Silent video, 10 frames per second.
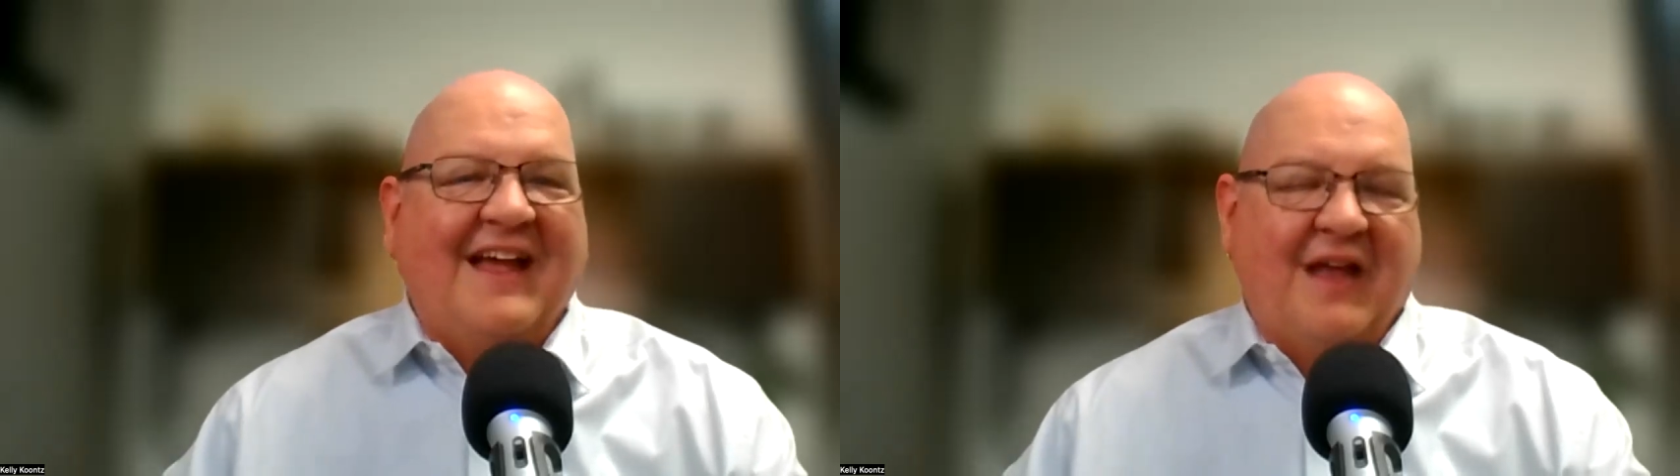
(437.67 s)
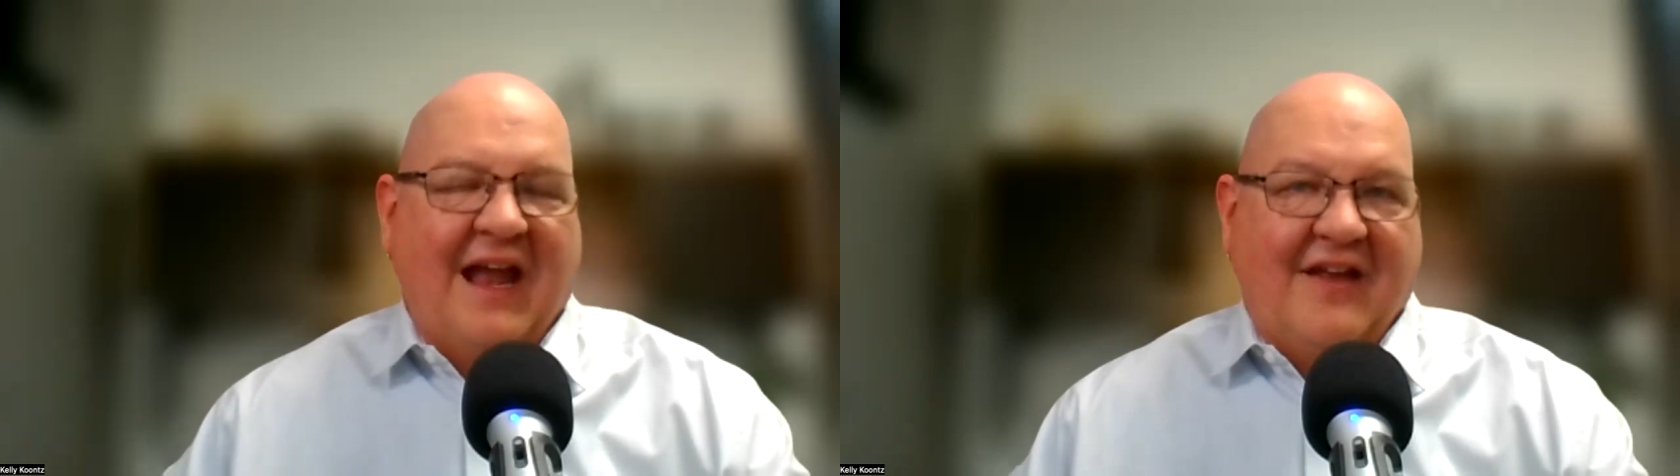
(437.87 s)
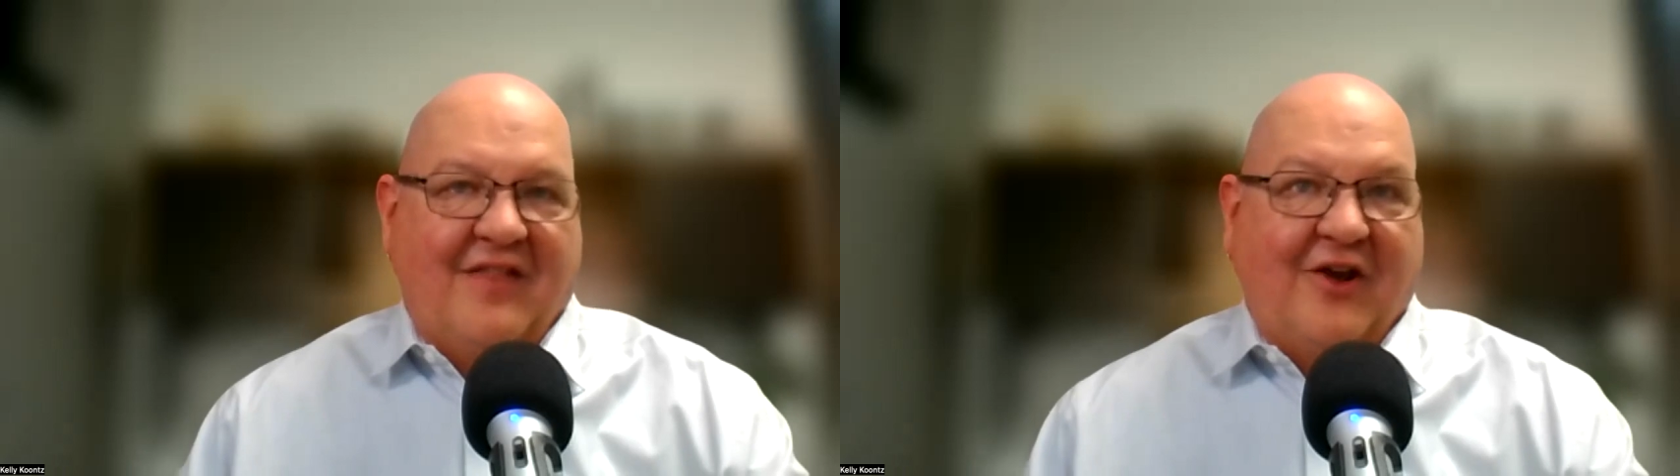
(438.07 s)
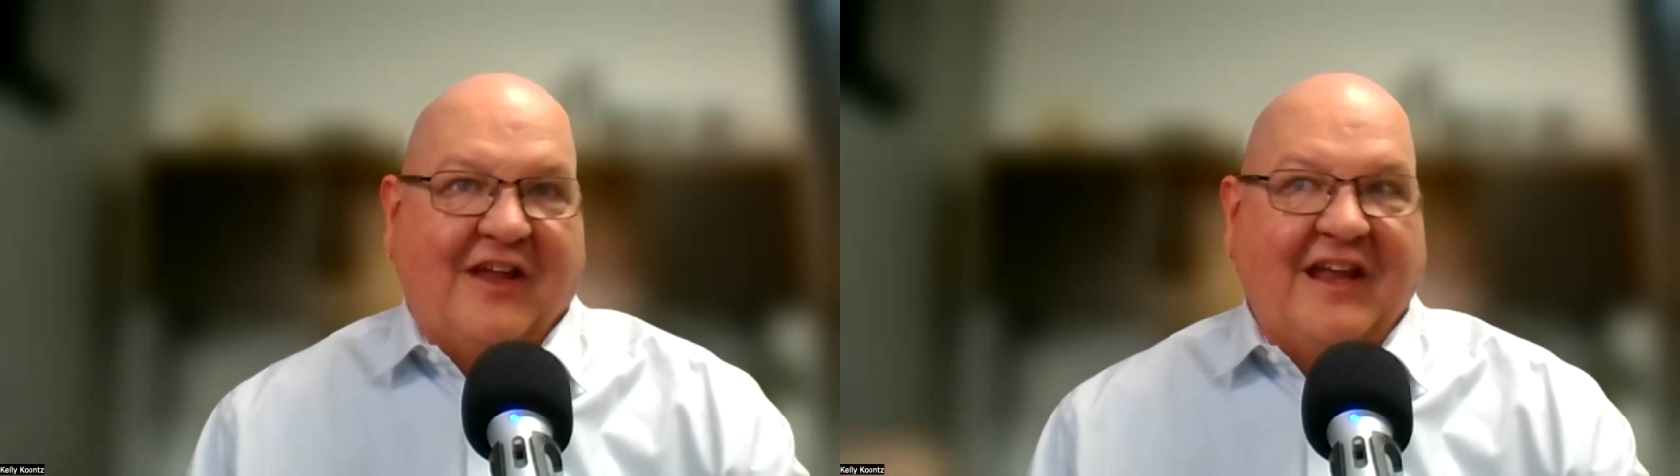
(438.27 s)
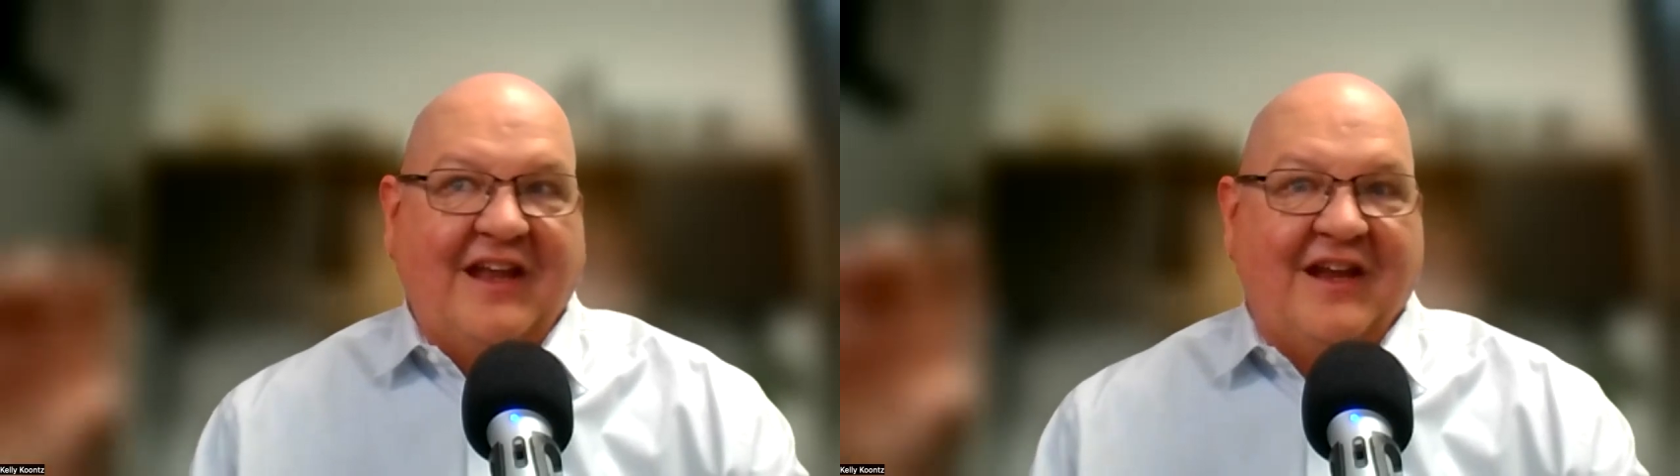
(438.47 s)
and they're
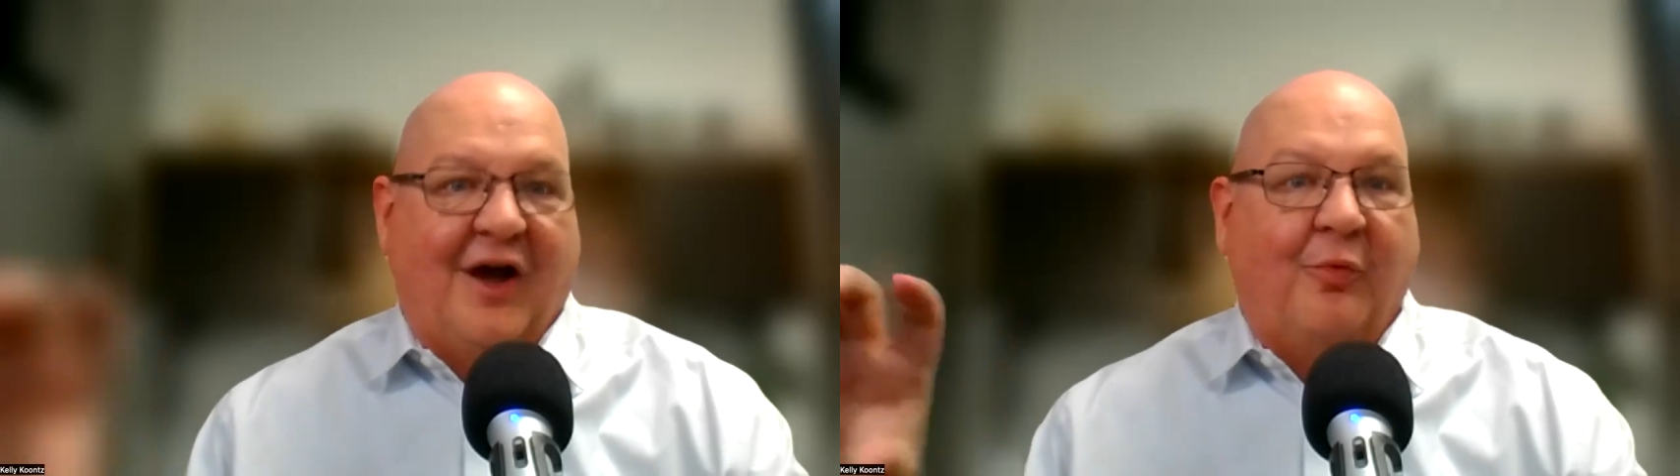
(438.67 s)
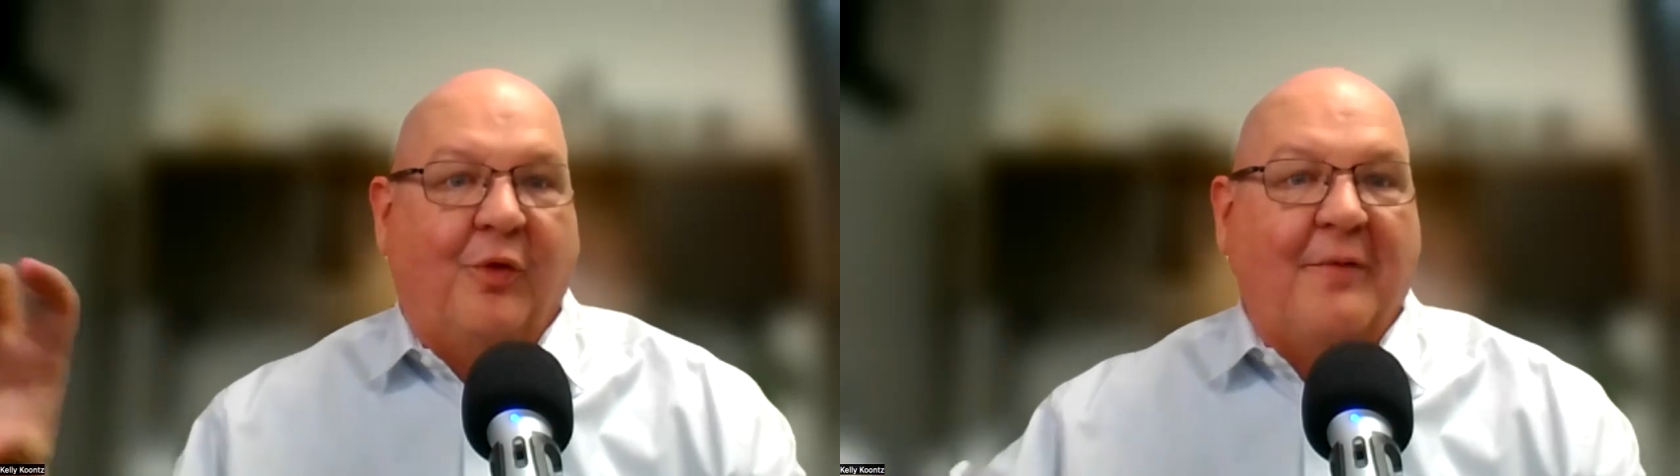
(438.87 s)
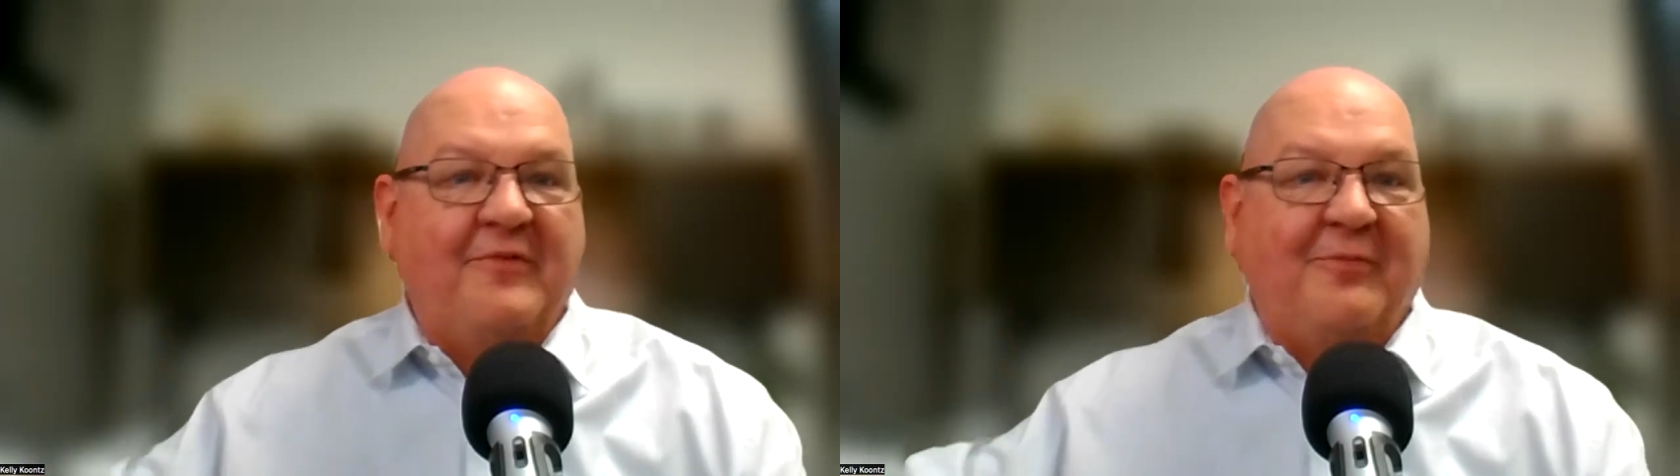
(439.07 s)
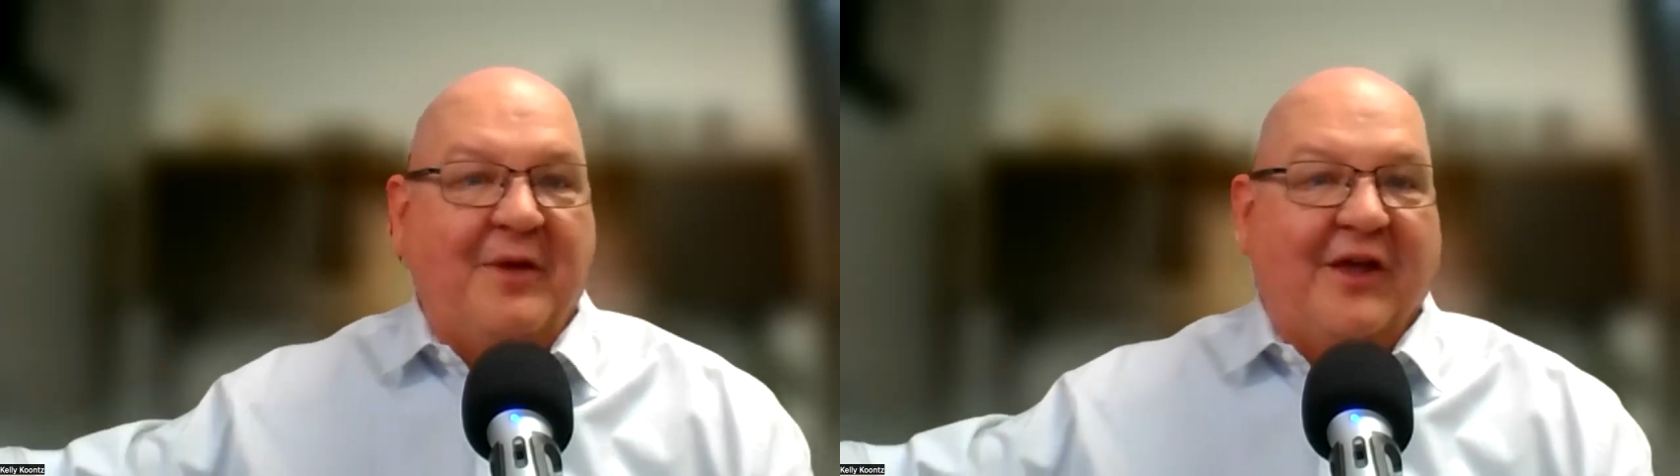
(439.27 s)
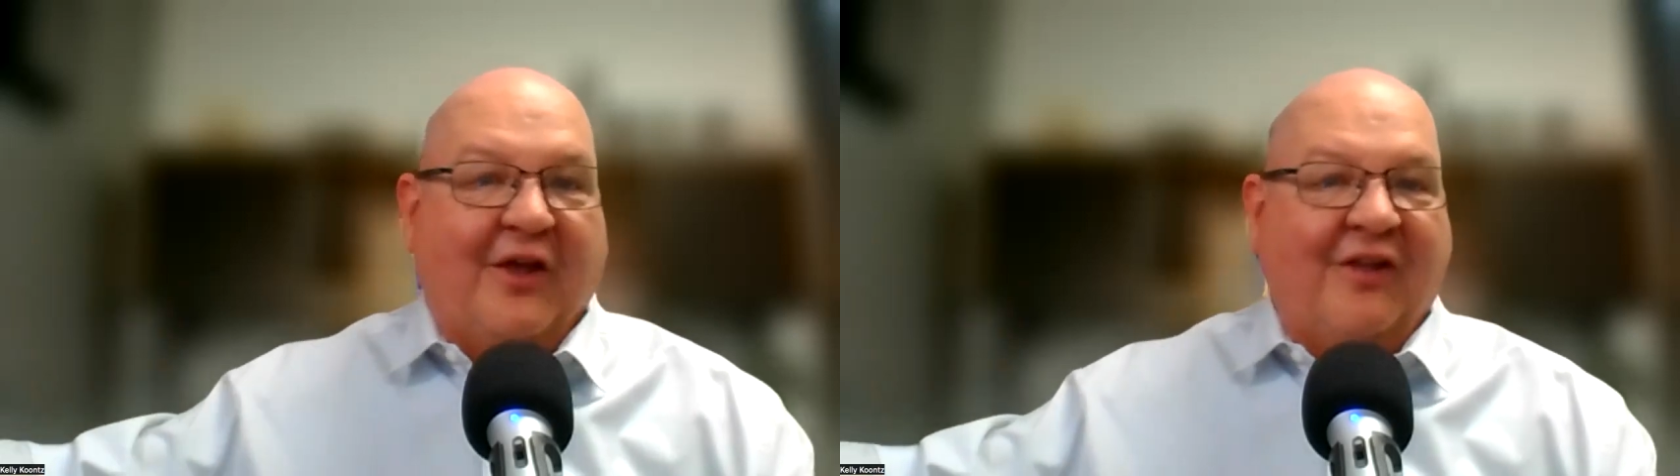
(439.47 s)
getting a RUBS
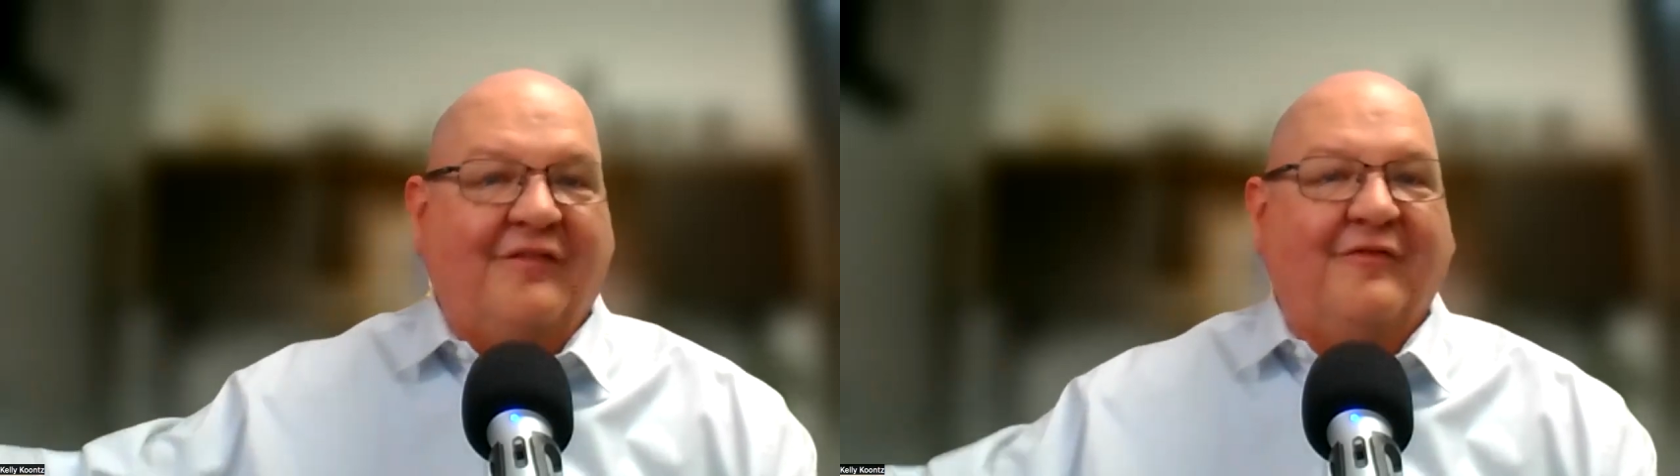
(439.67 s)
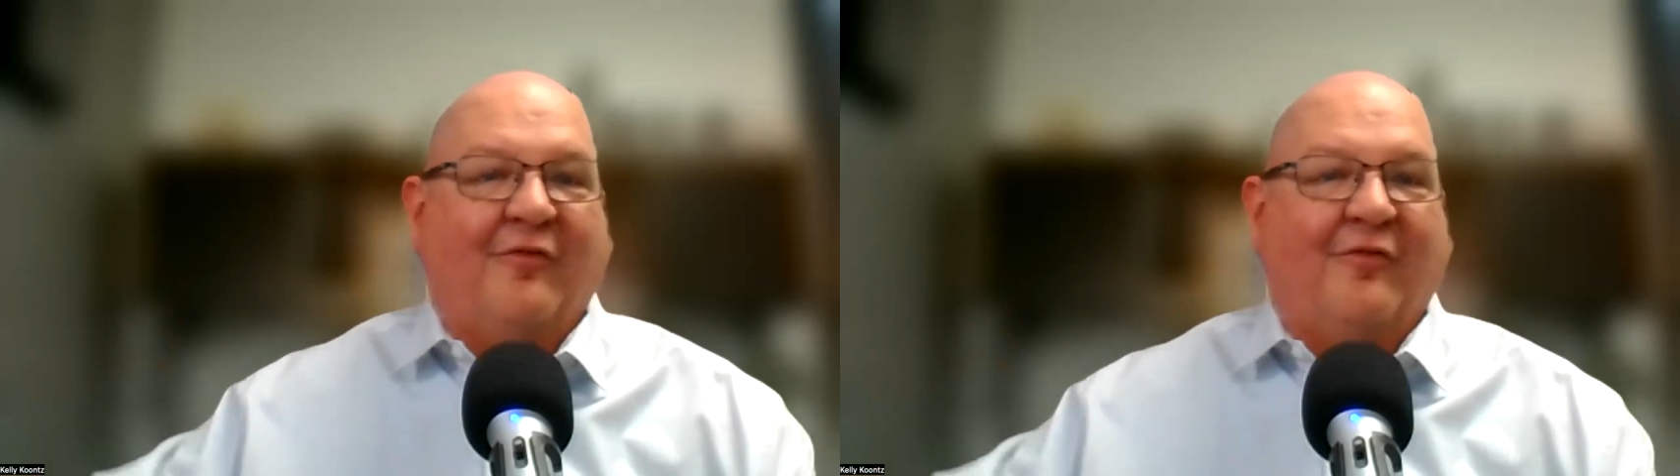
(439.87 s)
bill